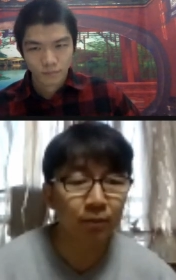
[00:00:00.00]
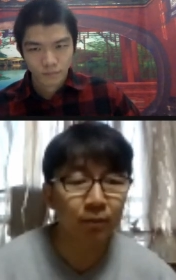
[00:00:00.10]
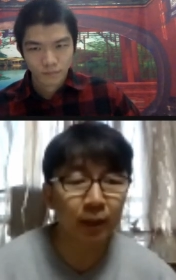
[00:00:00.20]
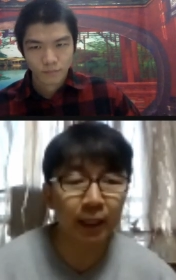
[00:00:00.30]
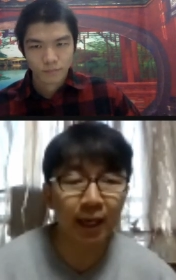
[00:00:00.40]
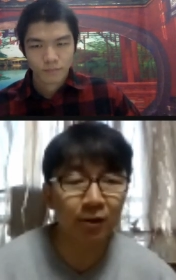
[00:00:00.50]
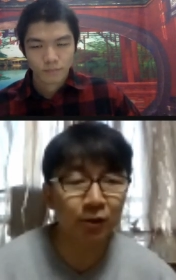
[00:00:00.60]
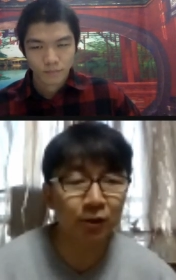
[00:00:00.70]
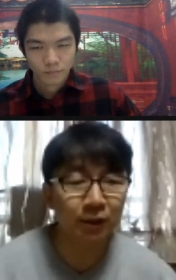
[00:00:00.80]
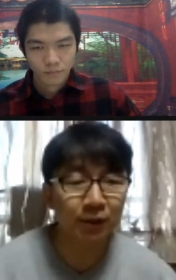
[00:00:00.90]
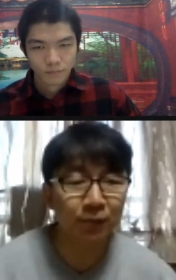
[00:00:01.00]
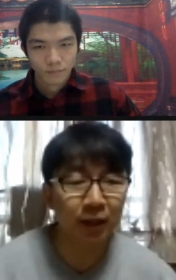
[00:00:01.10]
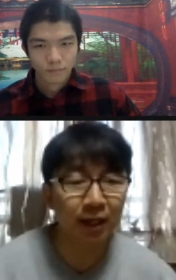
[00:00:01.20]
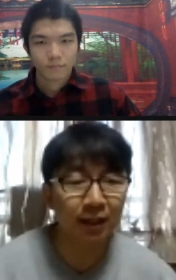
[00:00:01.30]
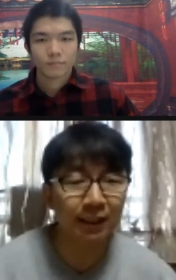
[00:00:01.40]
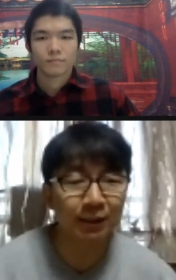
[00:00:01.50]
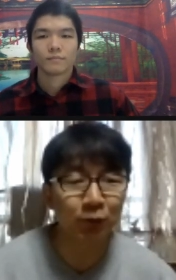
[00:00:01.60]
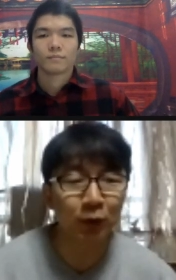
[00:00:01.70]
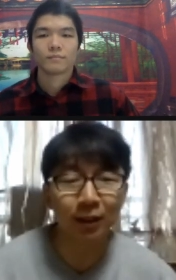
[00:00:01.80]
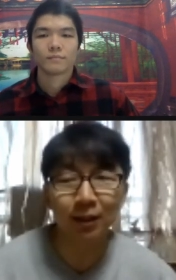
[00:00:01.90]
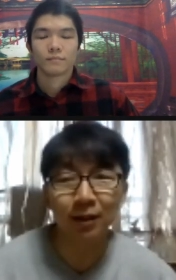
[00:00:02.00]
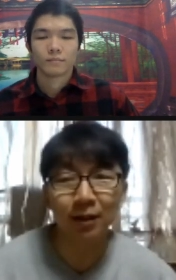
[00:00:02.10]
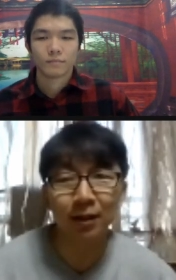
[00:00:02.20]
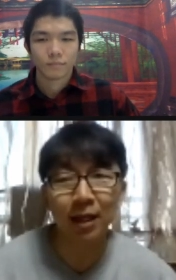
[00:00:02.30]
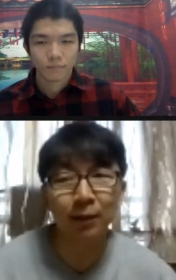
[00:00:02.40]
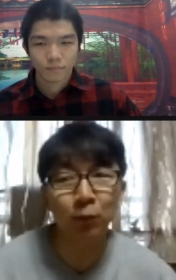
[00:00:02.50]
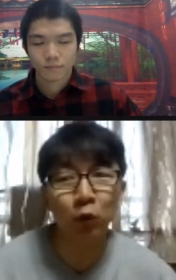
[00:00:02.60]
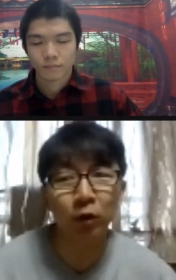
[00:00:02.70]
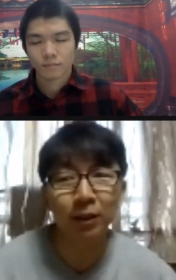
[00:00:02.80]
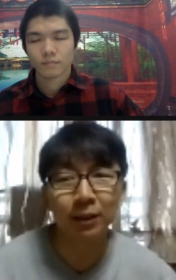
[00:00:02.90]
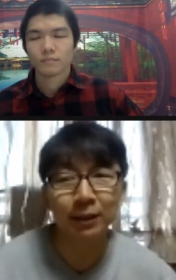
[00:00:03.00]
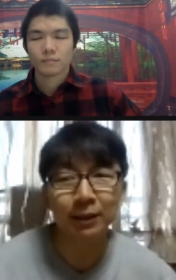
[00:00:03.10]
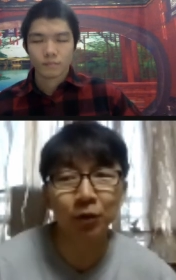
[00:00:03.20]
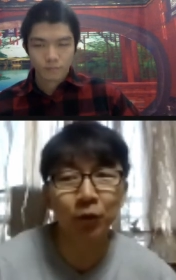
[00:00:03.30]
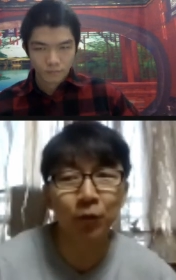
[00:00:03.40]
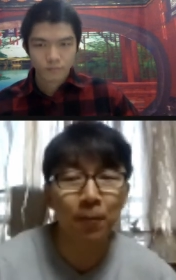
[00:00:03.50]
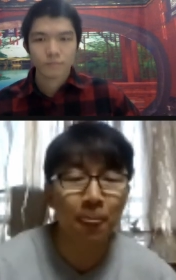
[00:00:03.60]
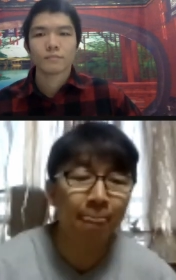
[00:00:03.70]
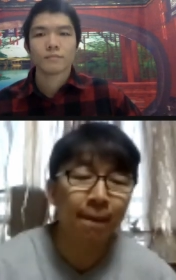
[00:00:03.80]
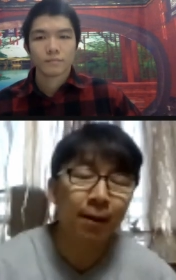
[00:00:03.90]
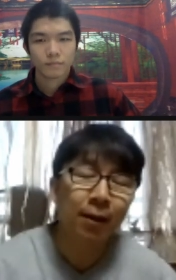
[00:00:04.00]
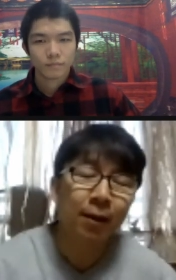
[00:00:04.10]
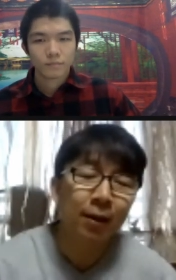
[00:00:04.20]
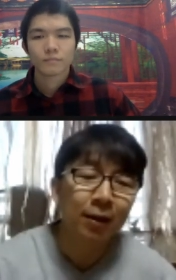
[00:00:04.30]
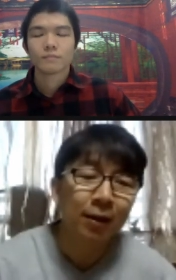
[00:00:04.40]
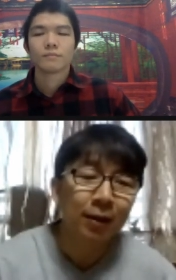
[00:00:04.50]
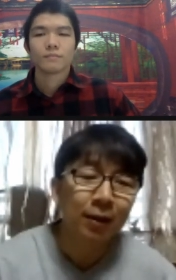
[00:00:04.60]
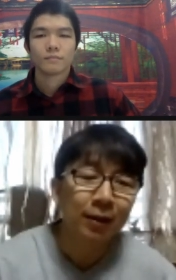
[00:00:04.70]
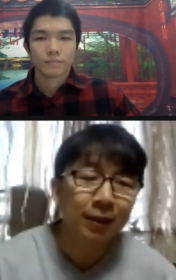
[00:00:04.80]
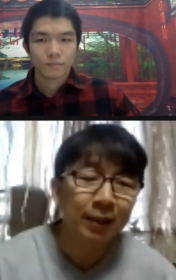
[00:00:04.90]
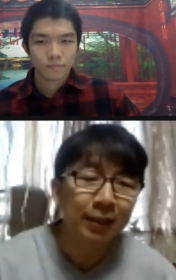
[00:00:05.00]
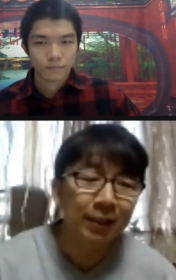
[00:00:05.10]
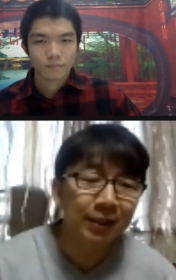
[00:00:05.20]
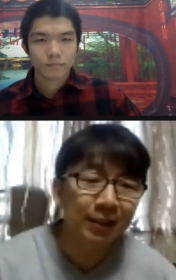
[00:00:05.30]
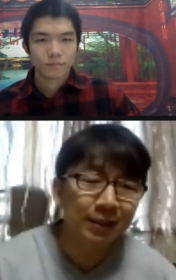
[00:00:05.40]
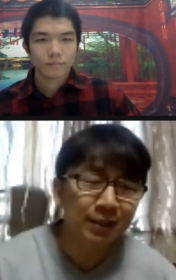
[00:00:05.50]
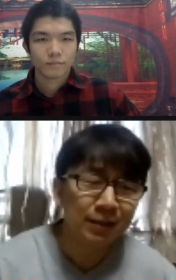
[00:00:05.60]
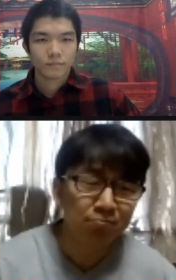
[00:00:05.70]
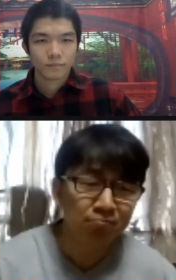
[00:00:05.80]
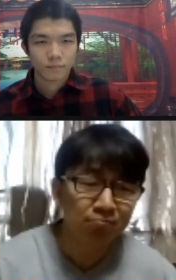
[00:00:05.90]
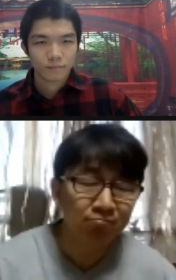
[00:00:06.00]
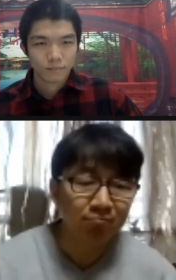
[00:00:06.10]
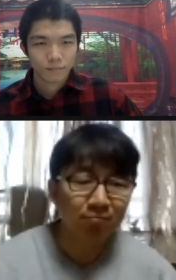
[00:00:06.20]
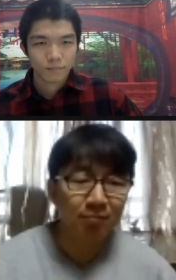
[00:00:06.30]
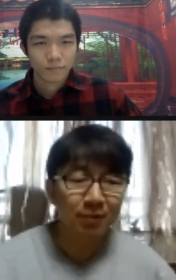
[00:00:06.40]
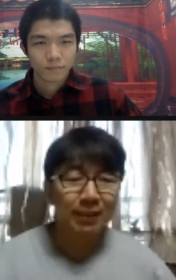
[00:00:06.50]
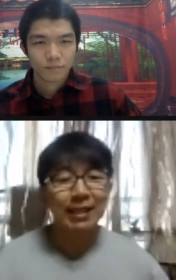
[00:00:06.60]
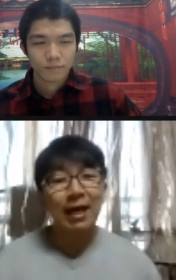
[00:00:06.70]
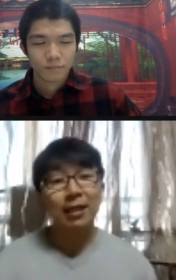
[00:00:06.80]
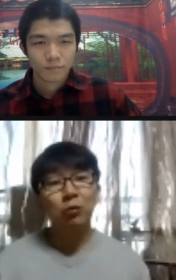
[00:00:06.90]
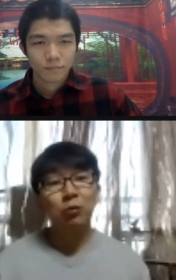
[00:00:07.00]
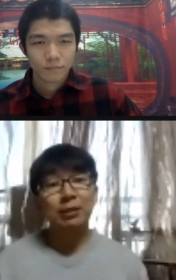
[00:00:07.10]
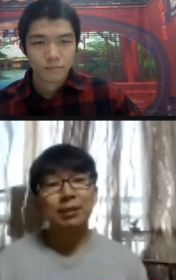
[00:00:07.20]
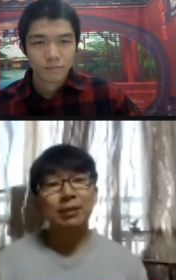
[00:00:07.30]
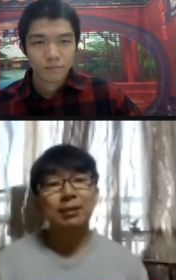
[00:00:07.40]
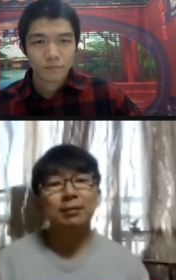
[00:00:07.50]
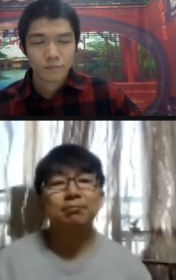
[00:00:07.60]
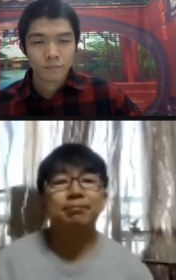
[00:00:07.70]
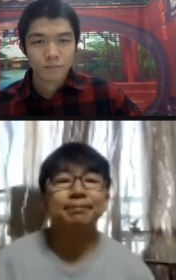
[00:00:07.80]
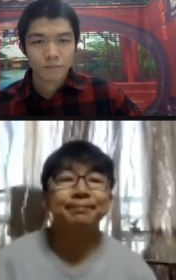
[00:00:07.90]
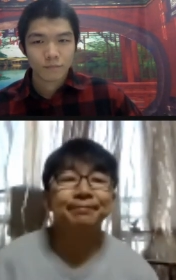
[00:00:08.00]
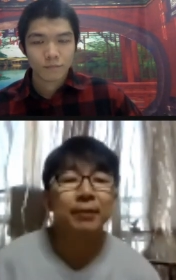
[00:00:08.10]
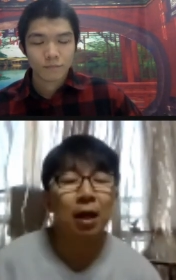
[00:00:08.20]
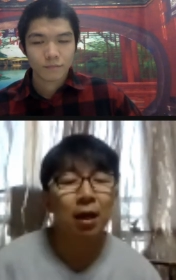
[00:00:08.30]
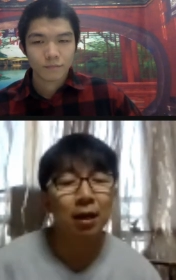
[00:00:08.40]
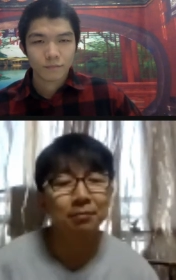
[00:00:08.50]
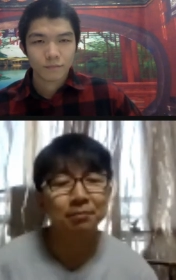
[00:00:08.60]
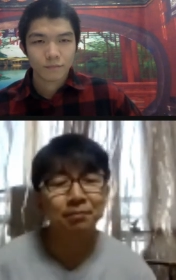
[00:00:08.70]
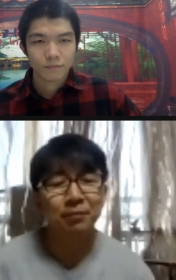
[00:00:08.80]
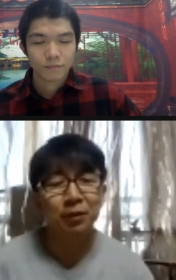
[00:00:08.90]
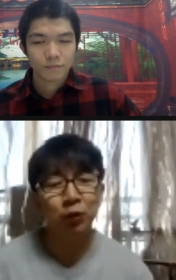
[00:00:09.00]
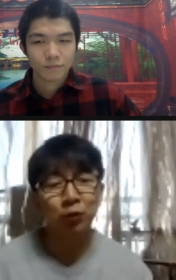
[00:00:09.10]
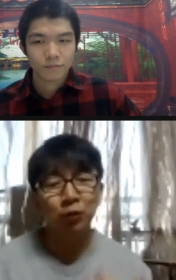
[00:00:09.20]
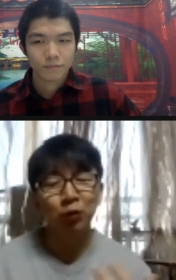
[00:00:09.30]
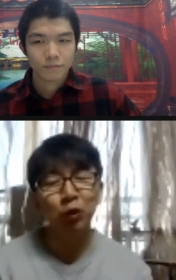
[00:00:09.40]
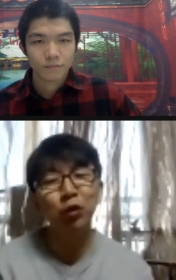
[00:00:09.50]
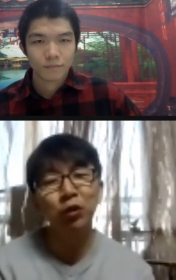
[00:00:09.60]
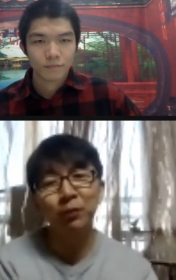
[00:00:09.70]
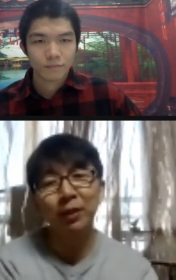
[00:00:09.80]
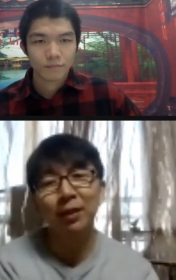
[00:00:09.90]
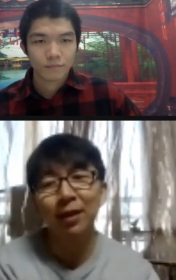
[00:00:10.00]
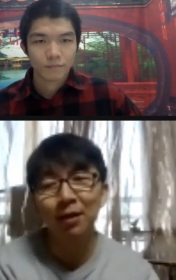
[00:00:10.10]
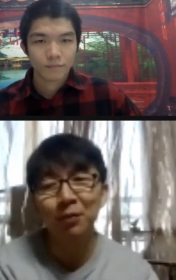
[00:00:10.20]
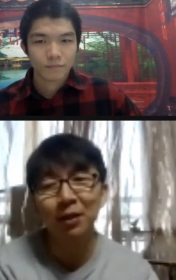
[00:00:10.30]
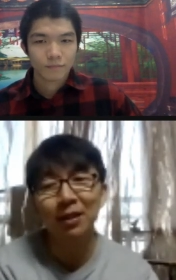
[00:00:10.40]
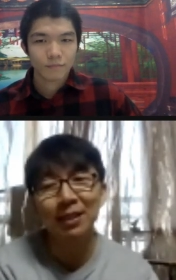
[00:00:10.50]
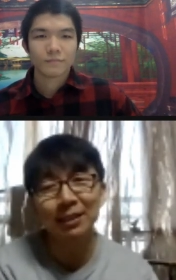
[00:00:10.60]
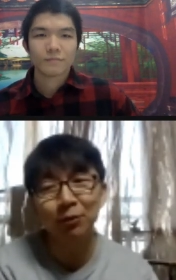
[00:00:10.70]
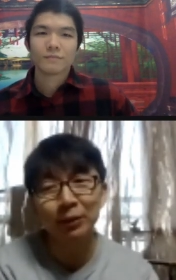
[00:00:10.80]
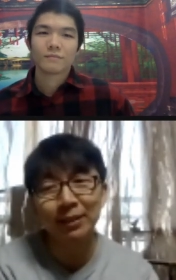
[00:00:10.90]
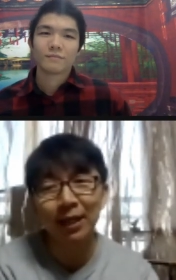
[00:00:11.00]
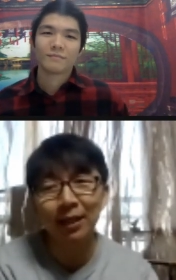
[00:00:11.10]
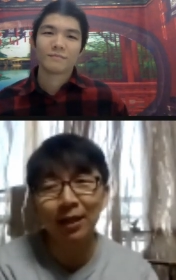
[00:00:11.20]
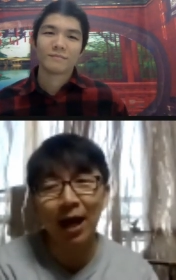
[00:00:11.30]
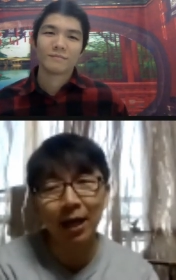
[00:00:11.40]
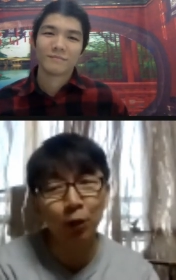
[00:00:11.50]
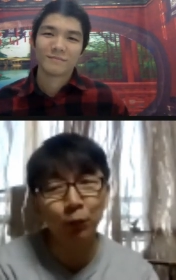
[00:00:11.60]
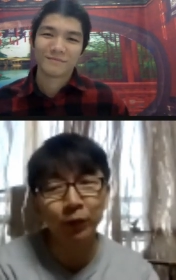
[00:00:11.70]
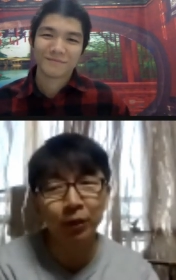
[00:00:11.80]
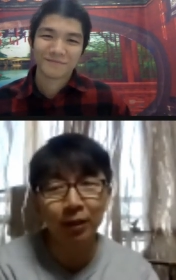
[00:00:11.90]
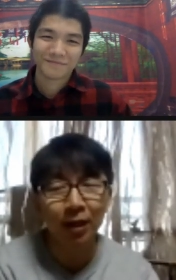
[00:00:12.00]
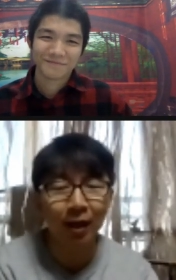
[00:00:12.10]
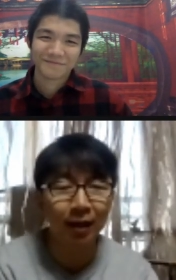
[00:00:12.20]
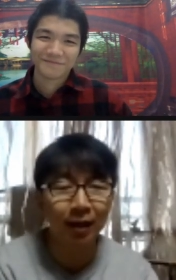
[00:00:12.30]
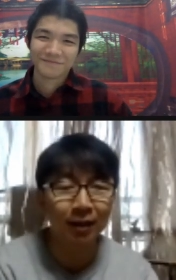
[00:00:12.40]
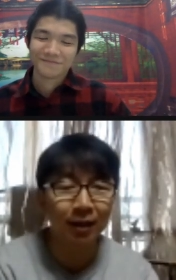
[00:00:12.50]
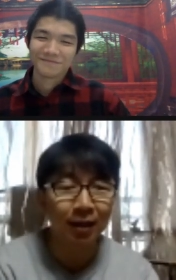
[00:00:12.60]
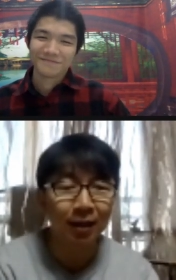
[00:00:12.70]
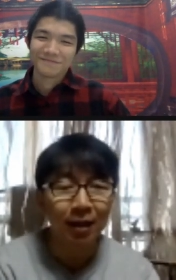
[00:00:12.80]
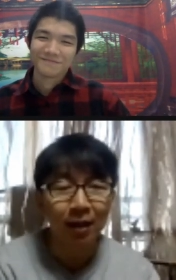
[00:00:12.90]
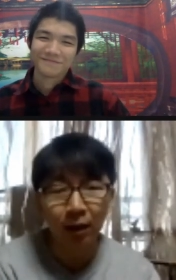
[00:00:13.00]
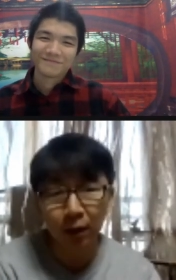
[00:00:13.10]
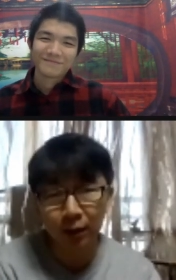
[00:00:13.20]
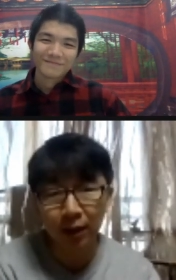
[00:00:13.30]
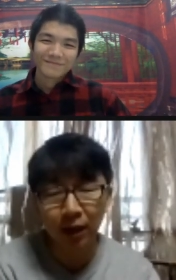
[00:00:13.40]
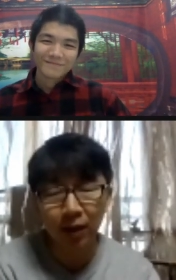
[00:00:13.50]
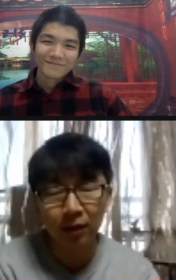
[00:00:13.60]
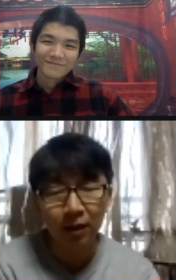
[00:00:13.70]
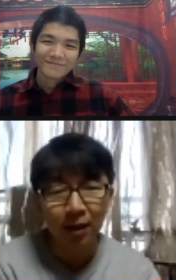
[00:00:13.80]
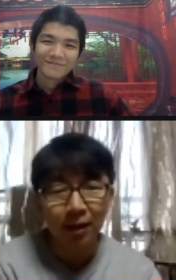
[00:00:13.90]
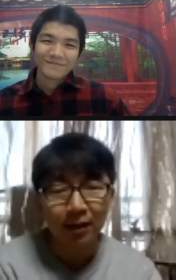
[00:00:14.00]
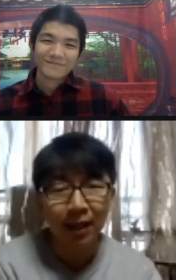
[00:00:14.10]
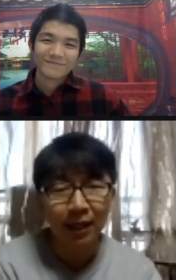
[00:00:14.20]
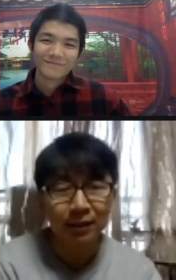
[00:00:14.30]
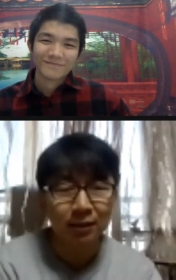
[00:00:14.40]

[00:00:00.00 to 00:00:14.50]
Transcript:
Speaker 1: black can't do something like this one anymore. Mm-hmm. So he, his idea was just um, new to me. I mean, it's, it was like eye-opener. I learned a lot. Not,